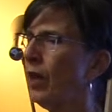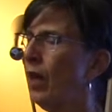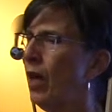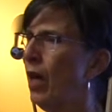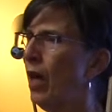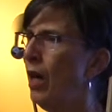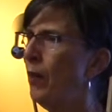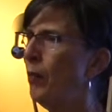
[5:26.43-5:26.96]

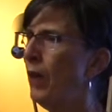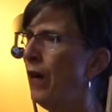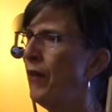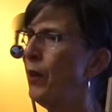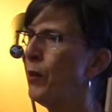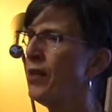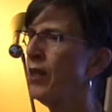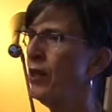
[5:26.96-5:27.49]
and
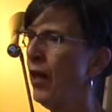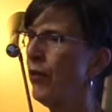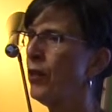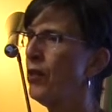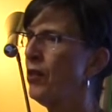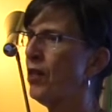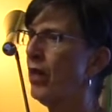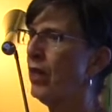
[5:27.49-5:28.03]
there was another
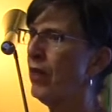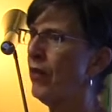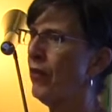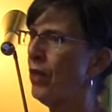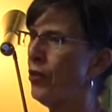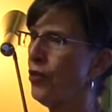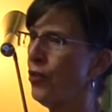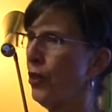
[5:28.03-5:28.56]
study
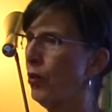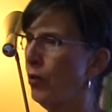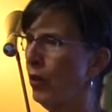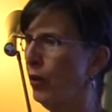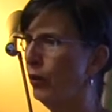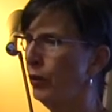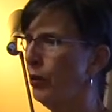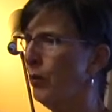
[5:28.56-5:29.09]
that showed
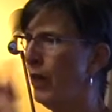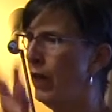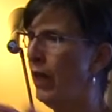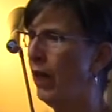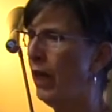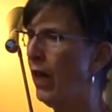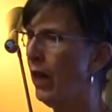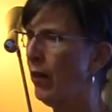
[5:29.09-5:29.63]
older men
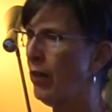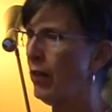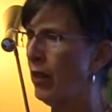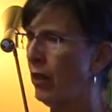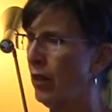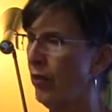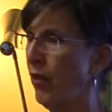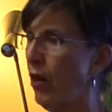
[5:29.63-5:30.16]
had a higher
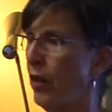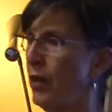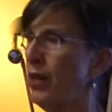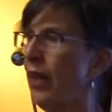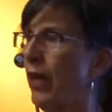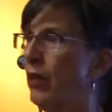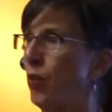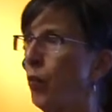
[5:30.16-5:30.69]
incidence of heart
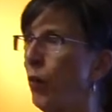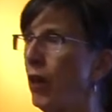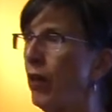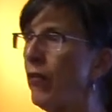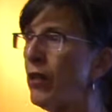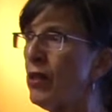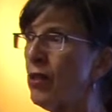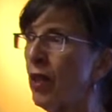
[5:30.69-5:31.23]
attacks. One of
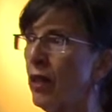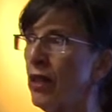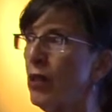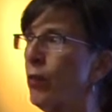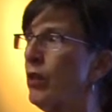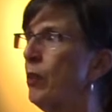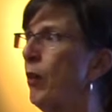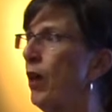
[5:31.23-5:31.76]
the studies
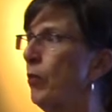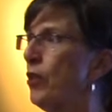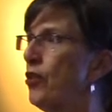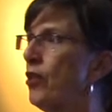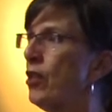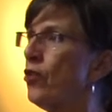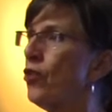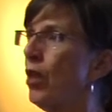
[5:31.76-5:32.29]
was
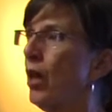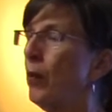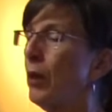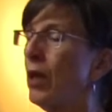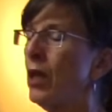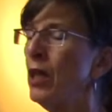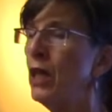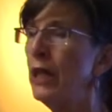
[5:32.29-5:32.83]
published in
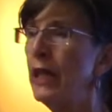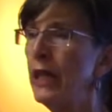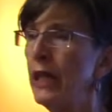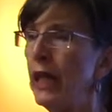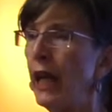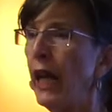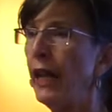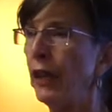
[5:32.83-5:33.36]
JAMA,
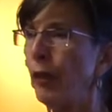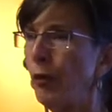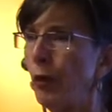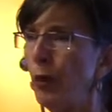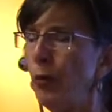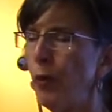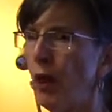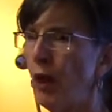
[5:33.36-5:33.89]
and a
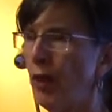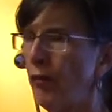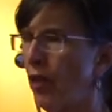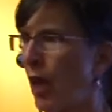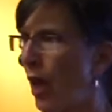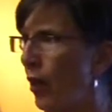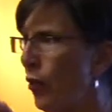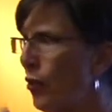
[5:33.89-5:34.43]
group of
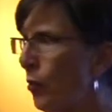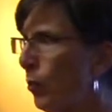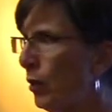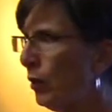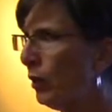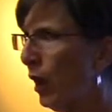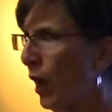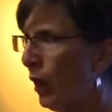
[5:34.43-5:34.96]

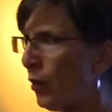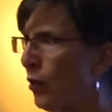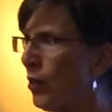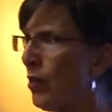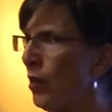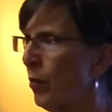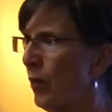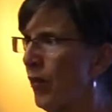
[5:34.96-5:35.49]
knowledgeable doctors,
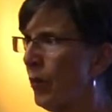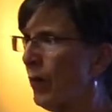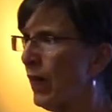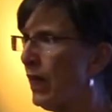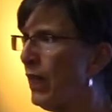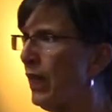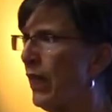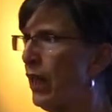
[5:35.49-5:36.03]
some of them
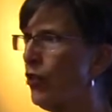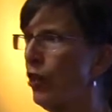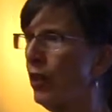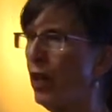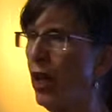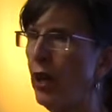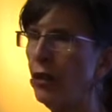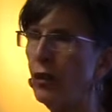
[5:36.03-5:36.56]
anti-aging
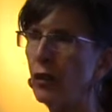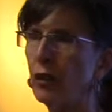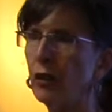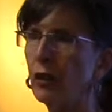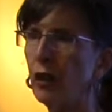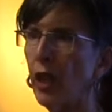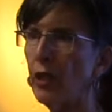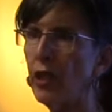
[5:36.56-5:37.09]

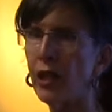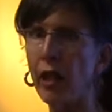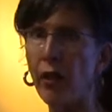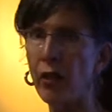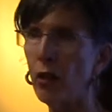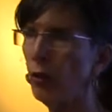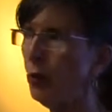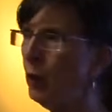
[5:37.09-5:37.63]
doctors, got
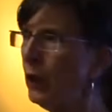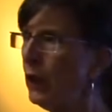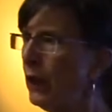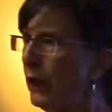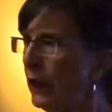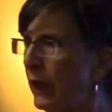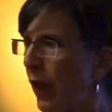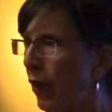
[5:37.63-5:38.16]
together and
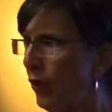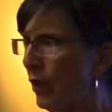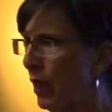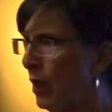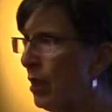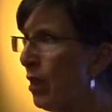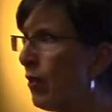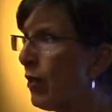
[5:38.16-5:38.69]
really delved
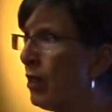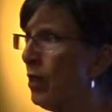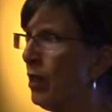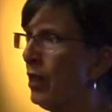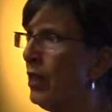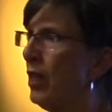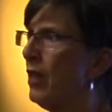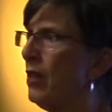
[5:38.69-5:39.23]
into the
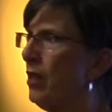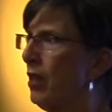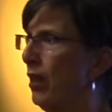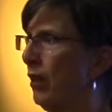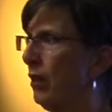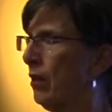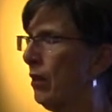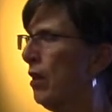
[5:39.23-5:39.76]
statistics